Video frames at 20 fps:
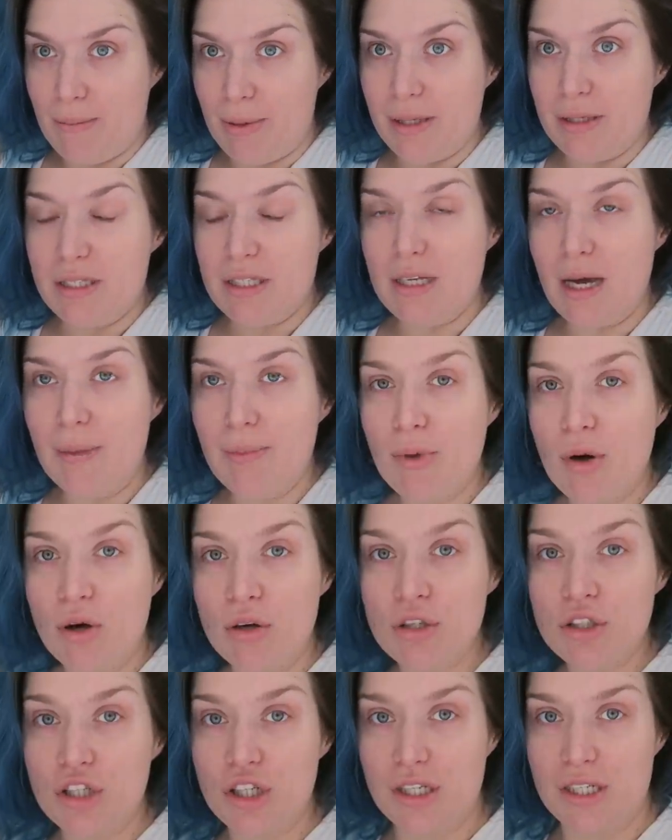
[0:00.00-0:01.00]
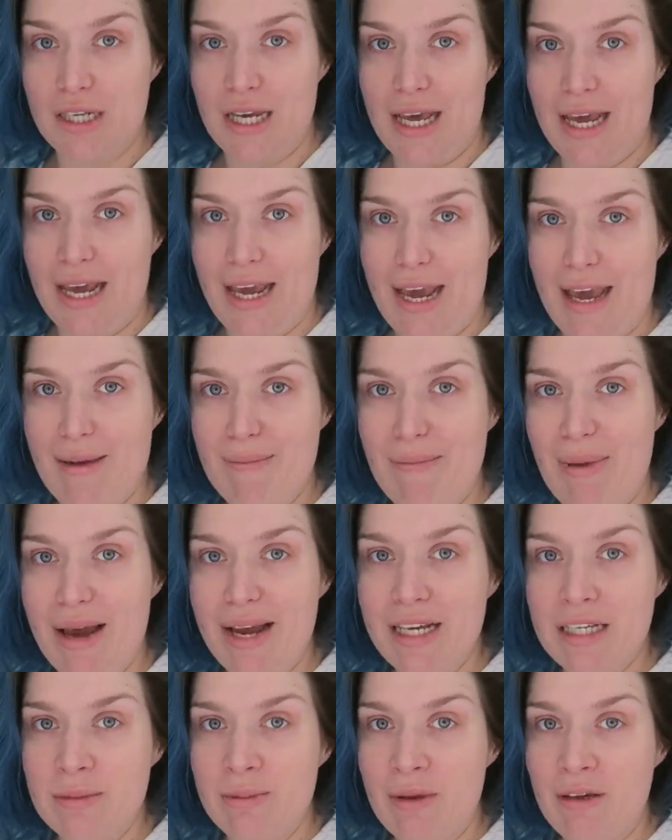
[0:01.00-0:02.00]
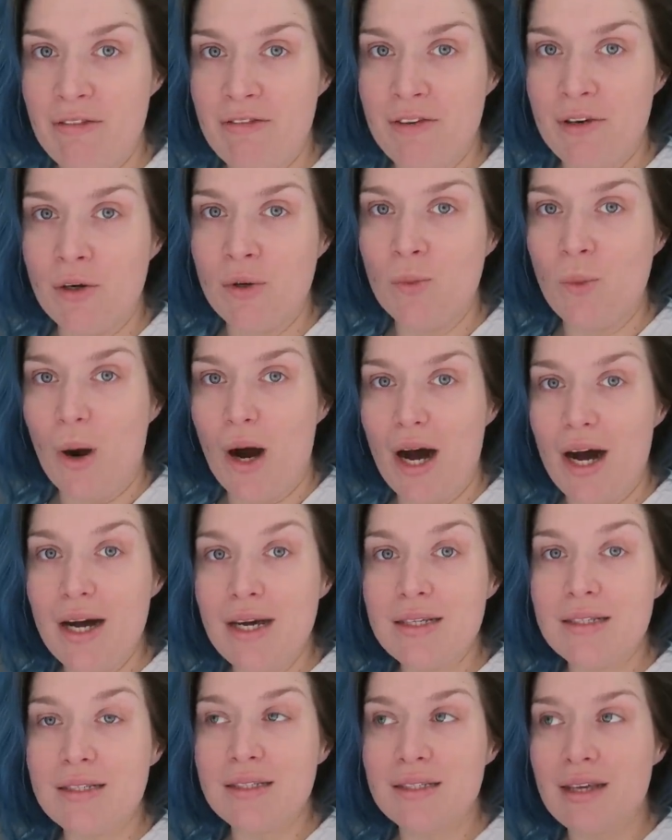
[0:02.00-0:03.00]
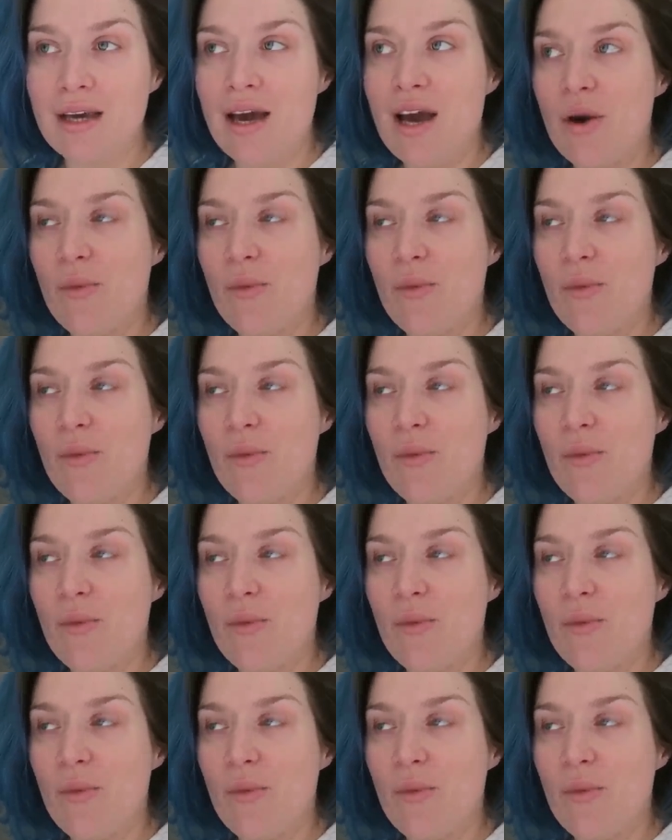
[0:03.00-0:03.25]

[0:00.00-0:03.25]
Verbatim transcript: But subconsciously, it makes me feel worse.